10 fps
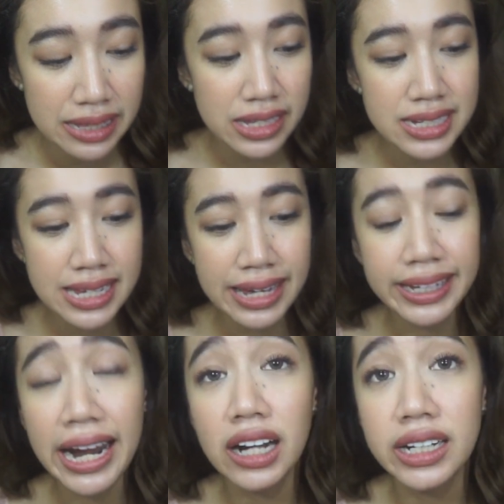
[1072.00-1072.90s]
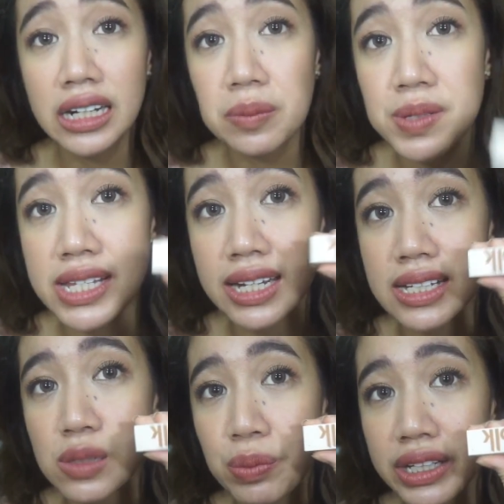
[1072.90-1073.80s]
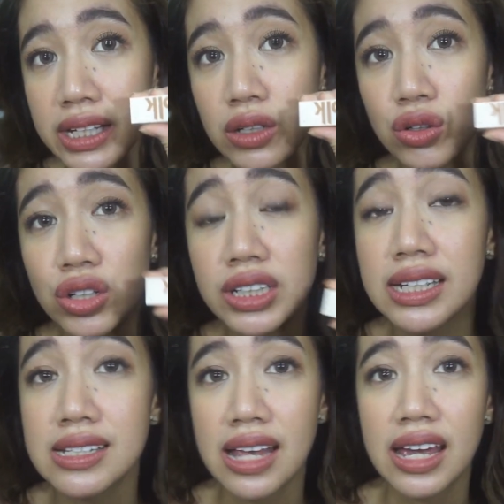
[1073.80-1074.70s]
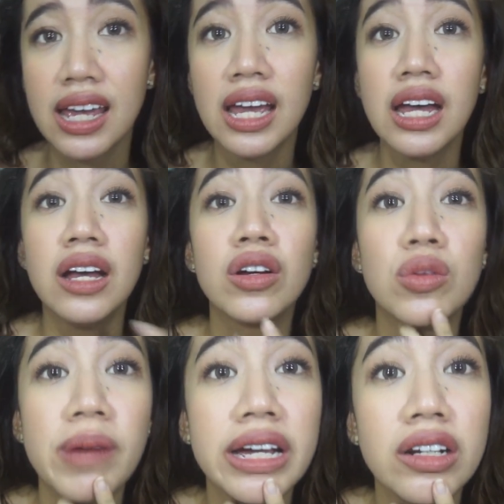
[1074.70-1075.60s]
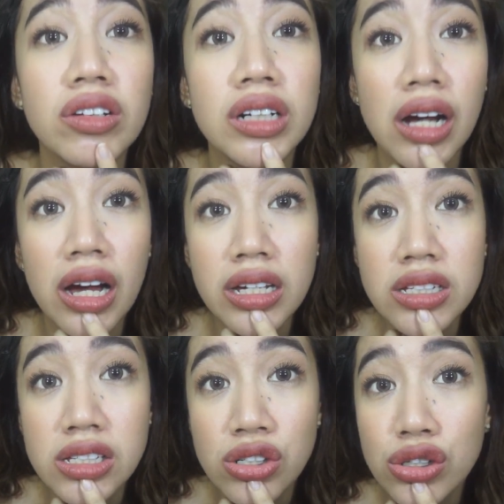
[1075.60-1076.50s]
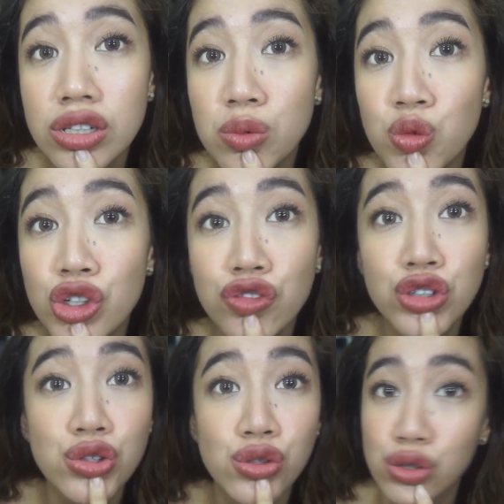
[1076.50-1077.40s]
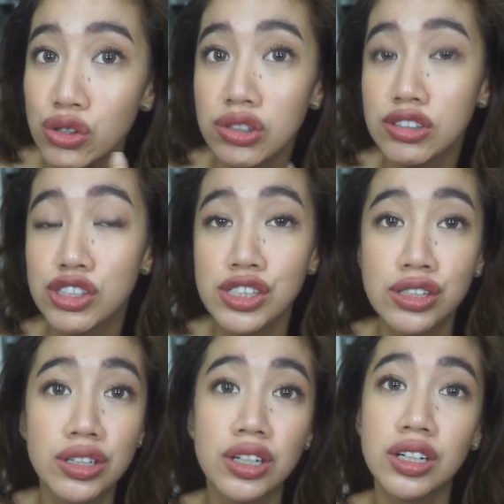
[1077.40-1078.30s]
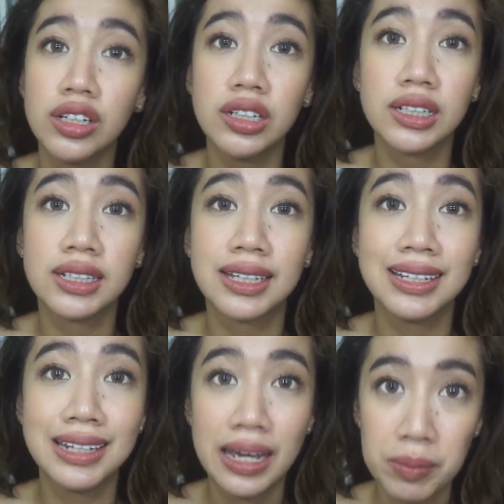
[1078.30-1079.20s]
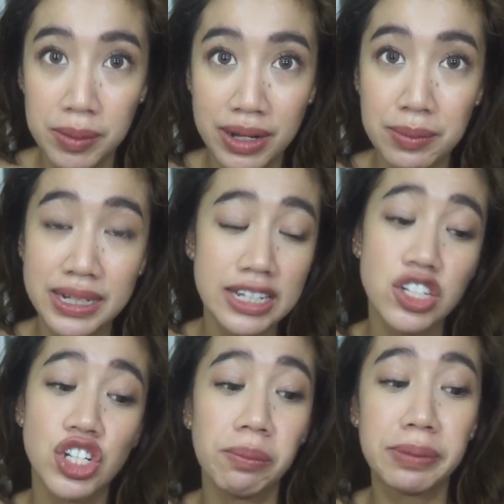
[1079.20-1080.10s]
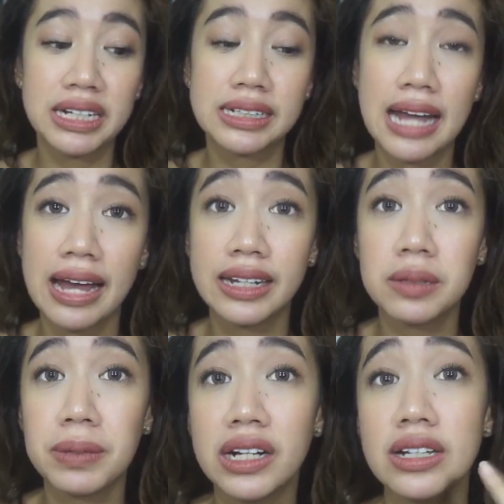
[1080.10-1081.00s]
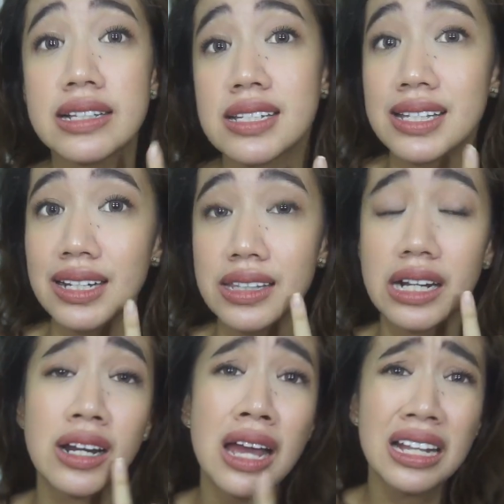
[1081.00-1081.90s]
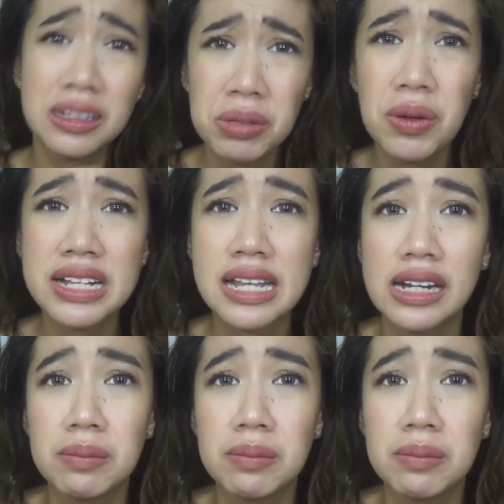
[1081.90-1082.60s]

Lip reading: This ink airy lipstick is pretty good kasi kumain ako ng ice cream every time, dinner, kinyeme. Marami na yan siyang pinagdaanan pero it's still there. Nabawasan